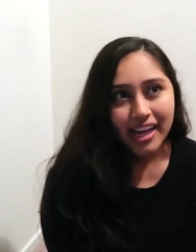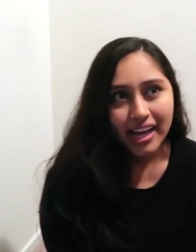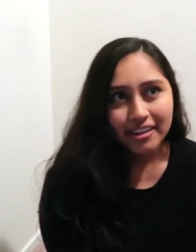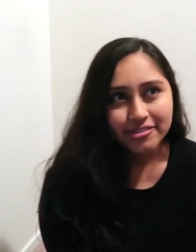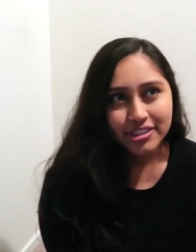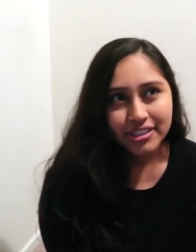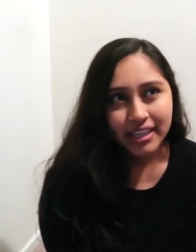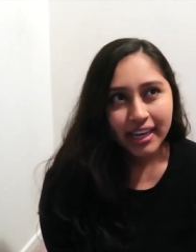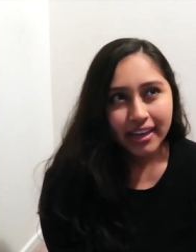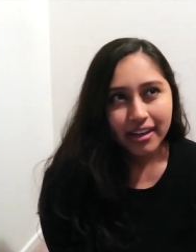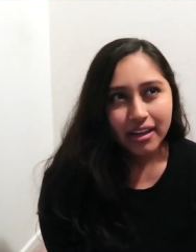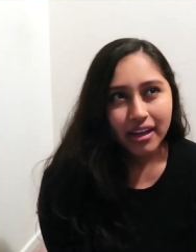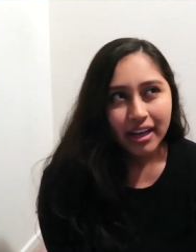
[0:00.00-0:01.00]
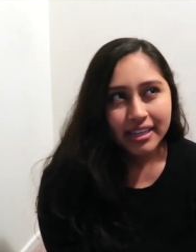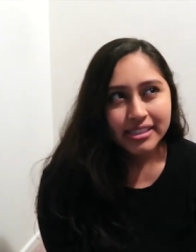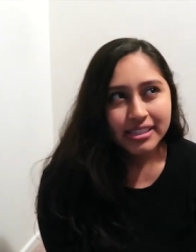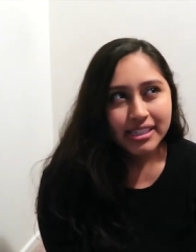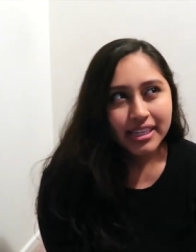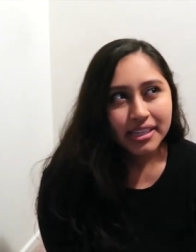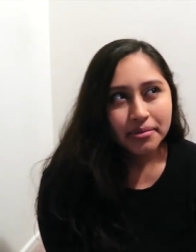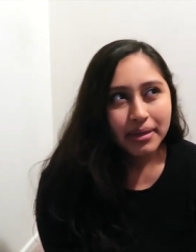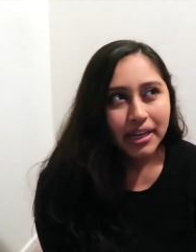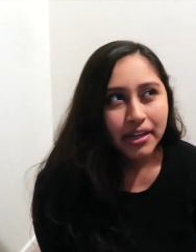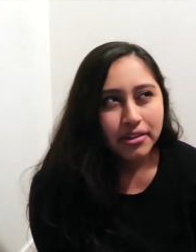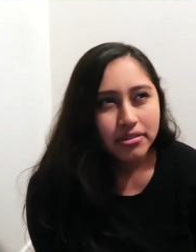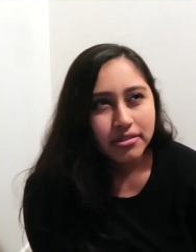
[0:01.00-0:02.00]
After like, I'd say
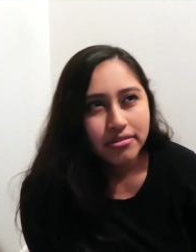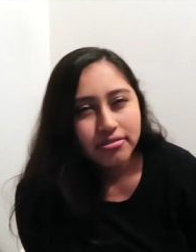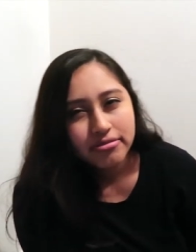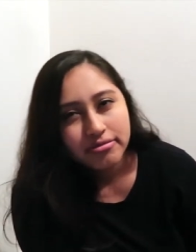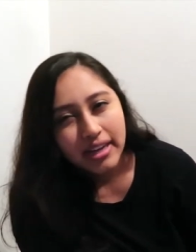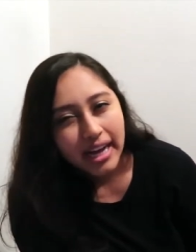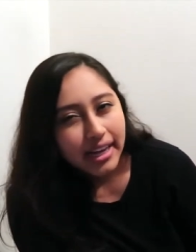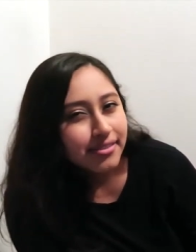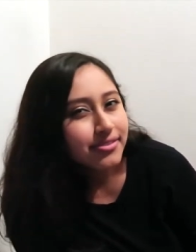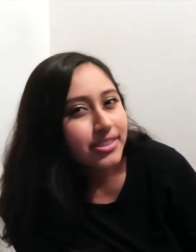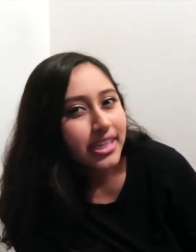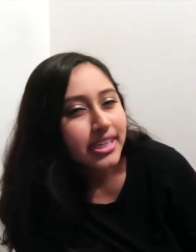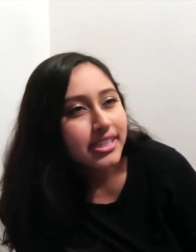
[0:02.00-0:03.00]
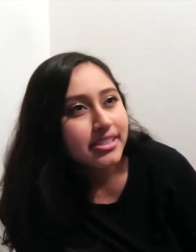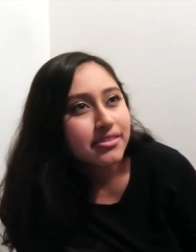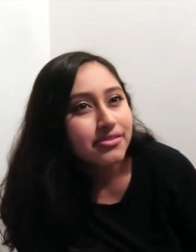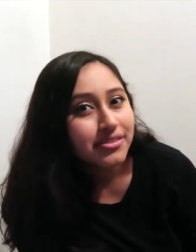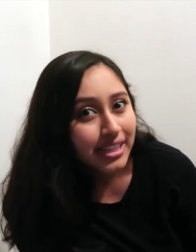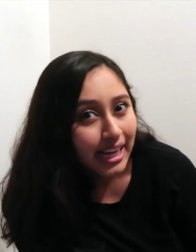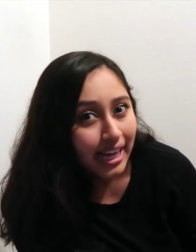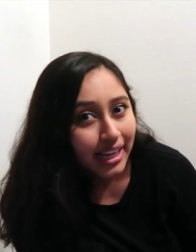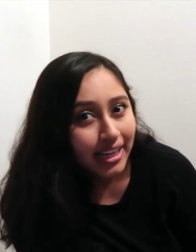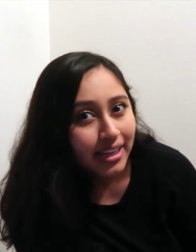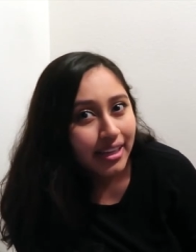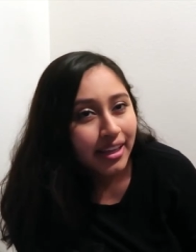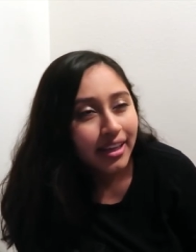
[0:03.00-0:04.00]
about 5 days of
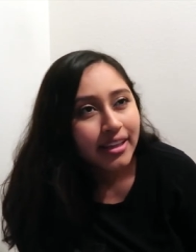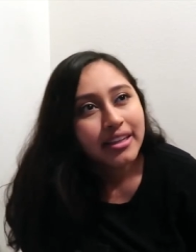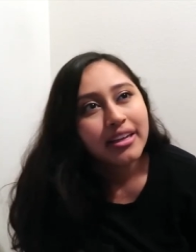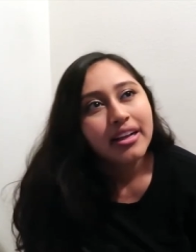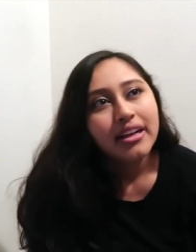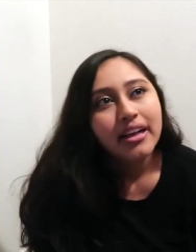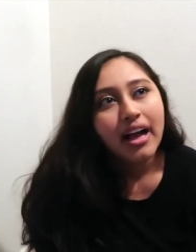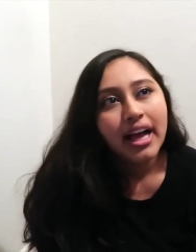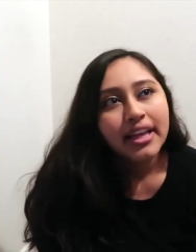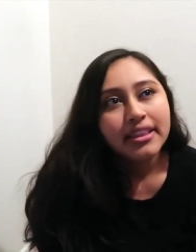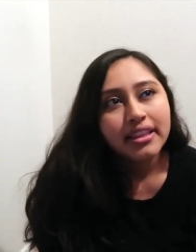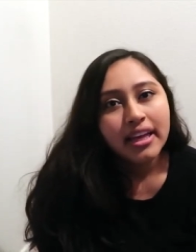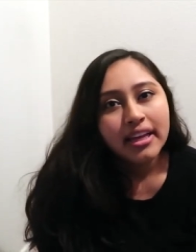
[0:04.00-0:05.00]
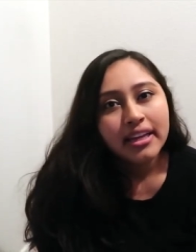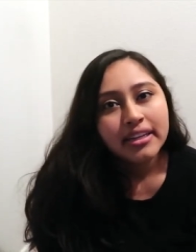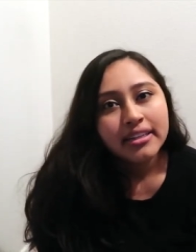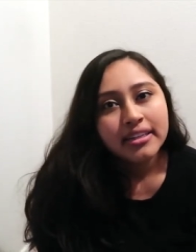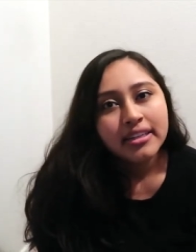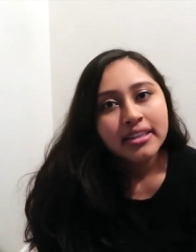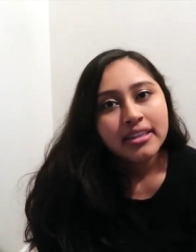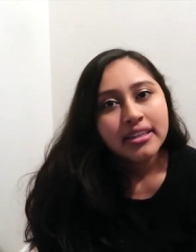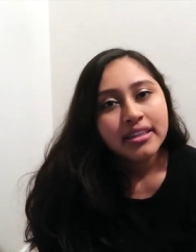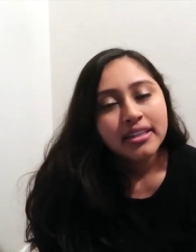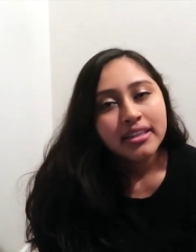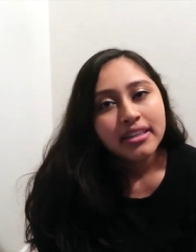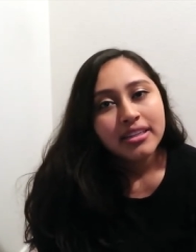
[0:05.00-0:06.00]
that, I then
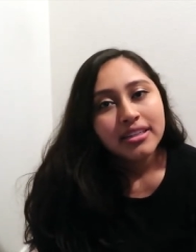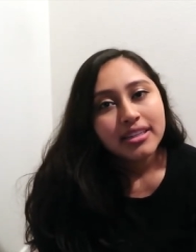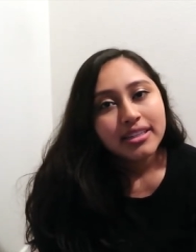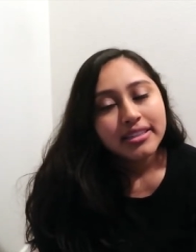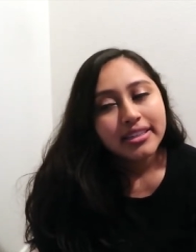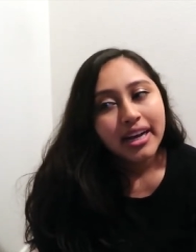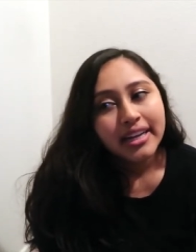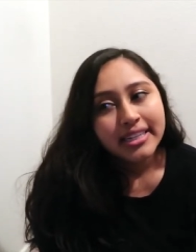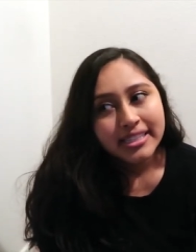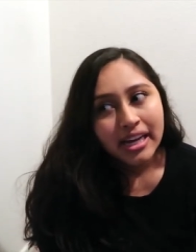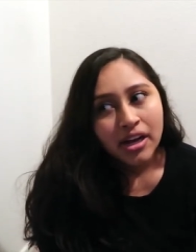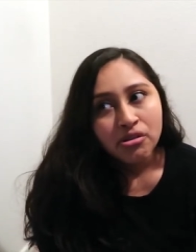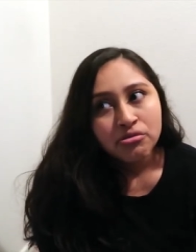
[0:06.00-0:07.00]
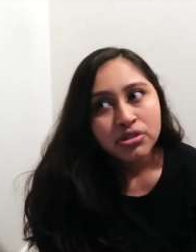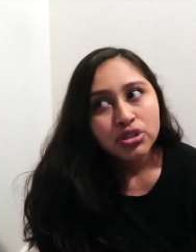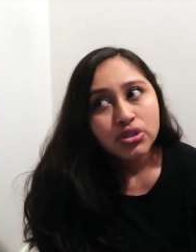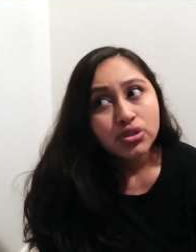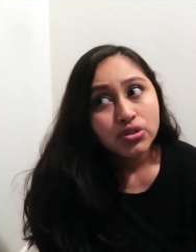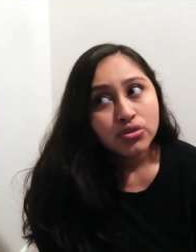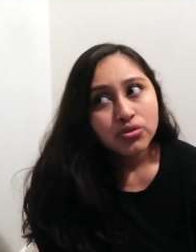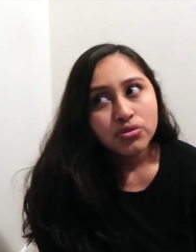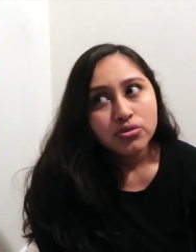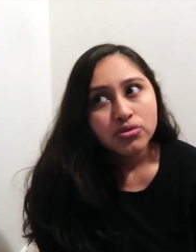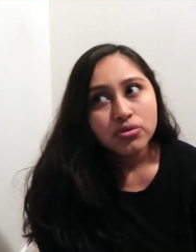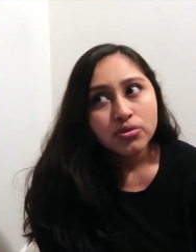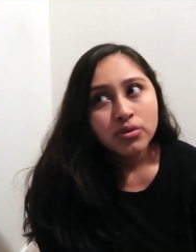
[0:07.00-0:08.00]
cut it down
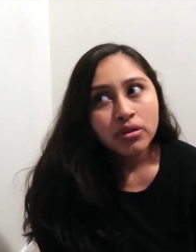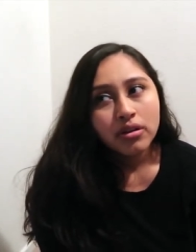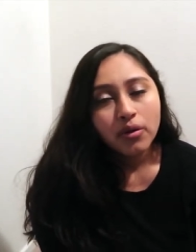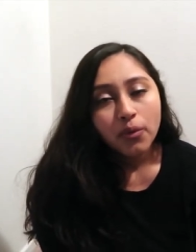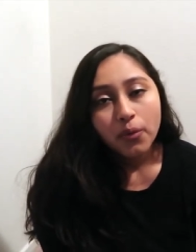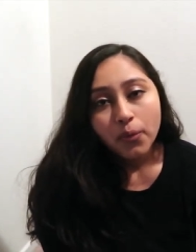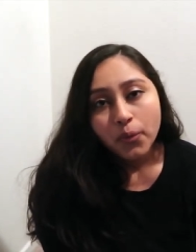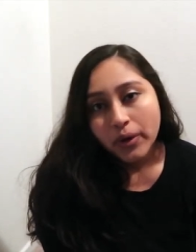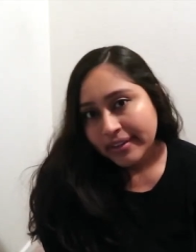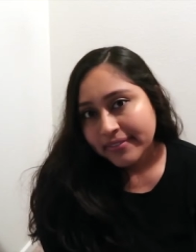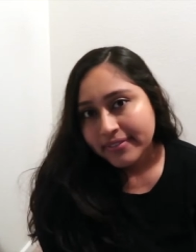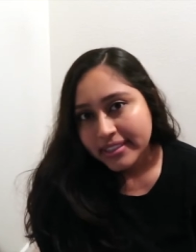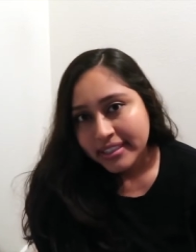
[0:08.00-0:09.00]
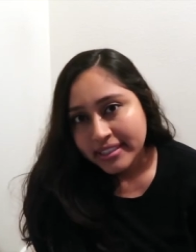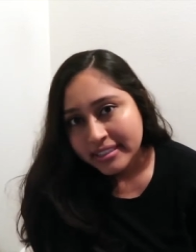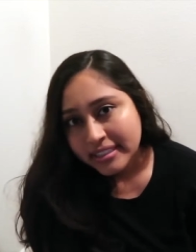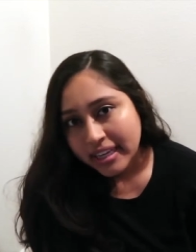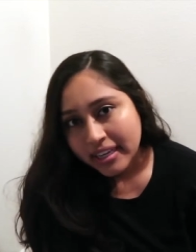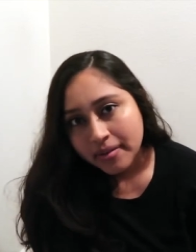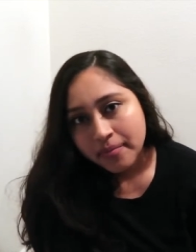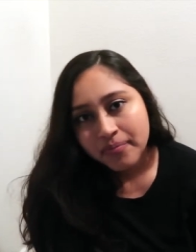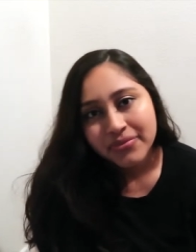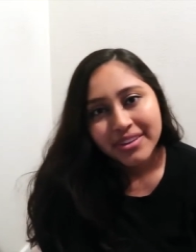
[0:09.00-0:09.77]
to 1 feeding a day,